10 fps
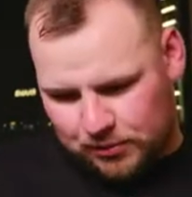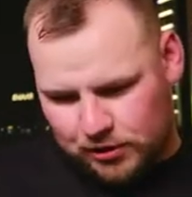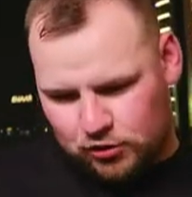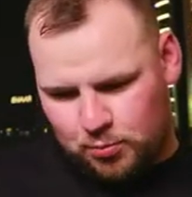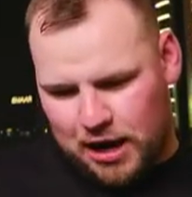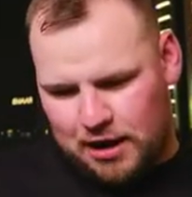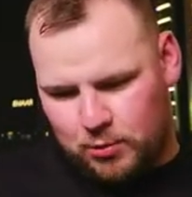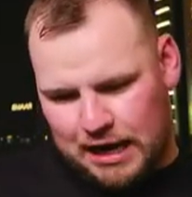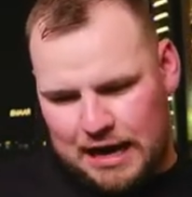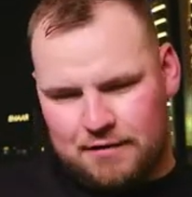in Dubai,
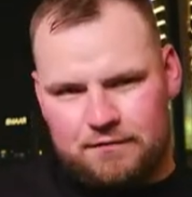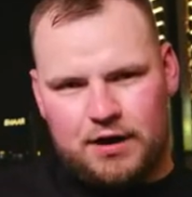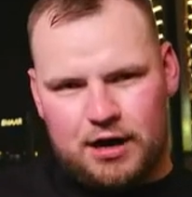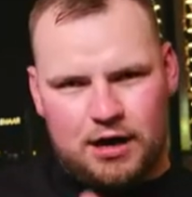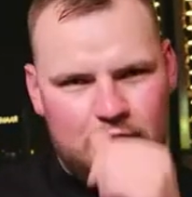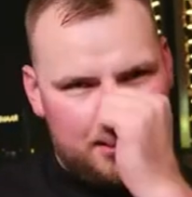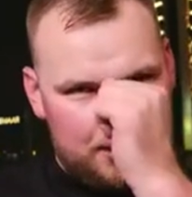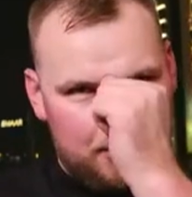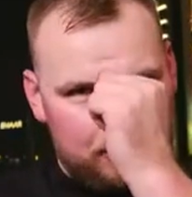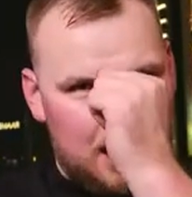we have
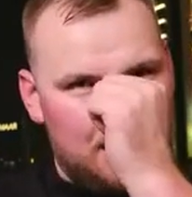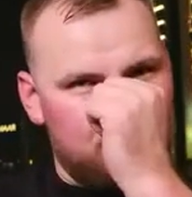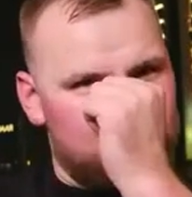around 100